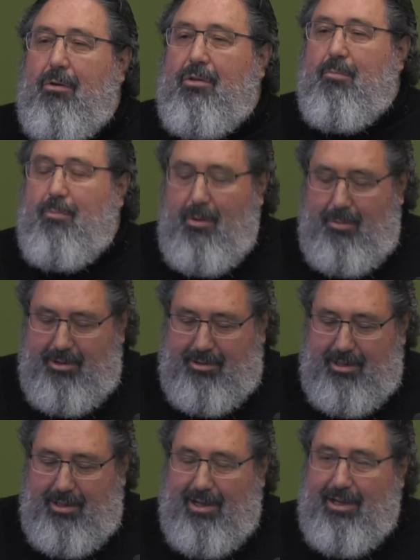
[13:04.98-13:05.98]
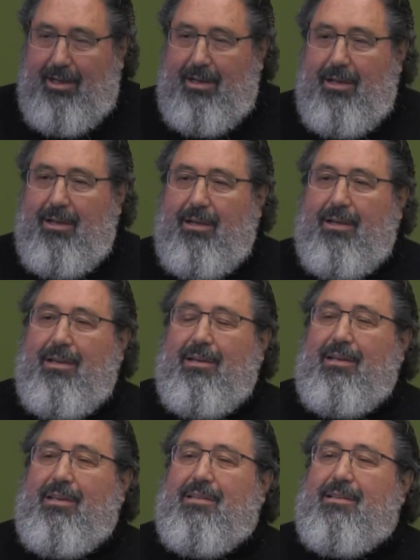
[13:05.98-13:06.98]
the poverty line,
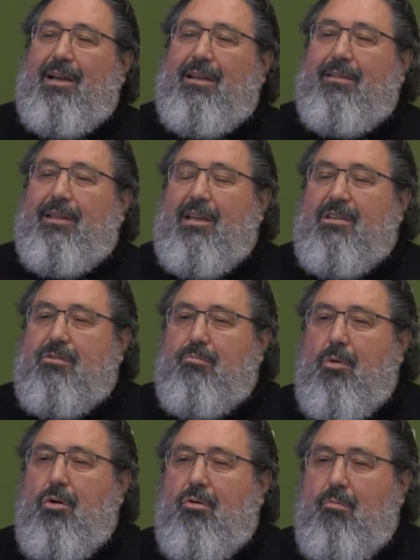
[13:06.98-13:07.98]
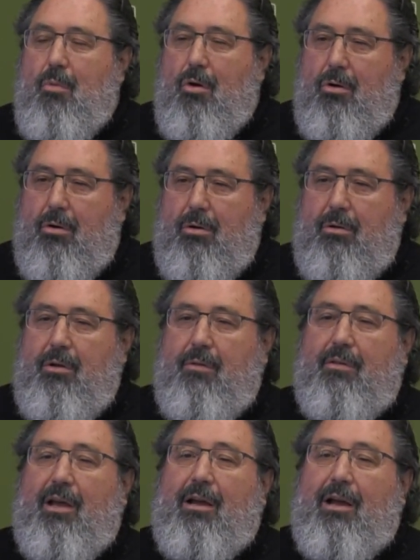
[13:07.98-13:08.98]
is that they smoke more
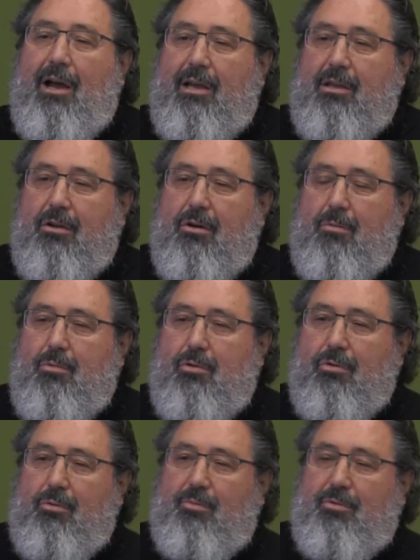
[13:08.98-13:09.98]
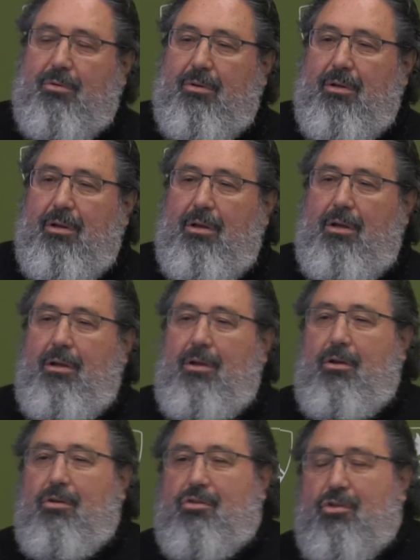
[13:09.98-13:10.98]
than high-income groups.
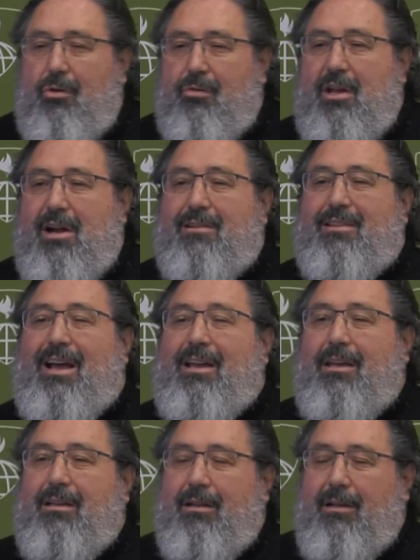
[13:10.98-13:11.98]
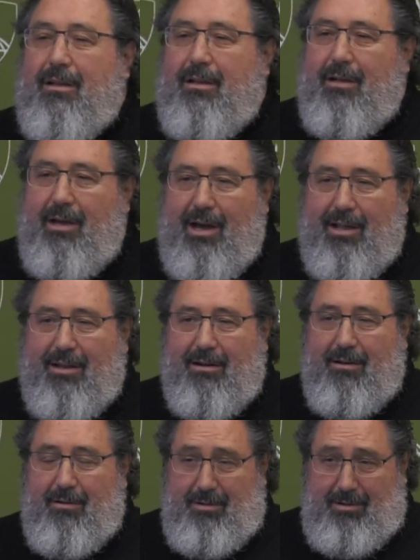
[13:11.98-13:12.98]
So they are dying at
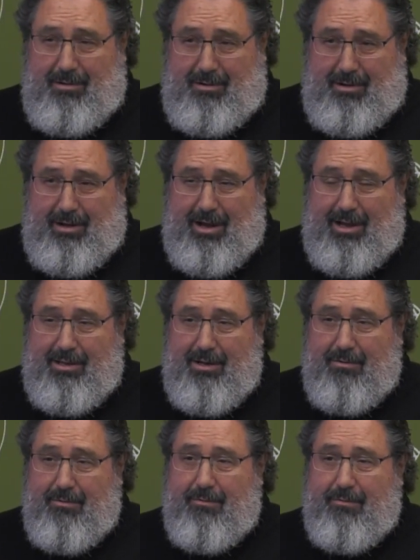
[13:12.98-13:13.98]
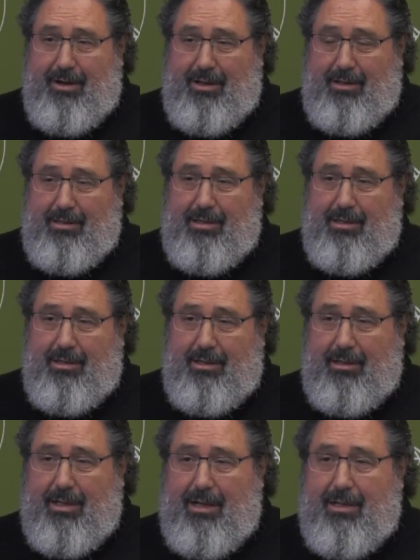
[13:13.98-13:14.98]
a higher rate
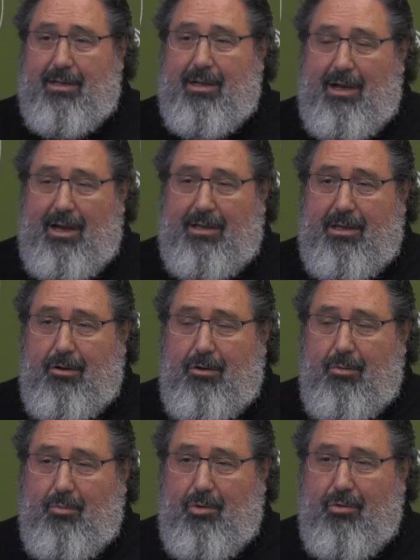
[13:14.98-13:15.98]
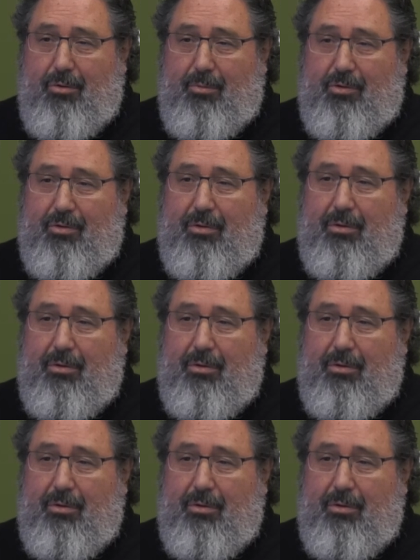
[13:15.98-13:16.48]
than high-income groups.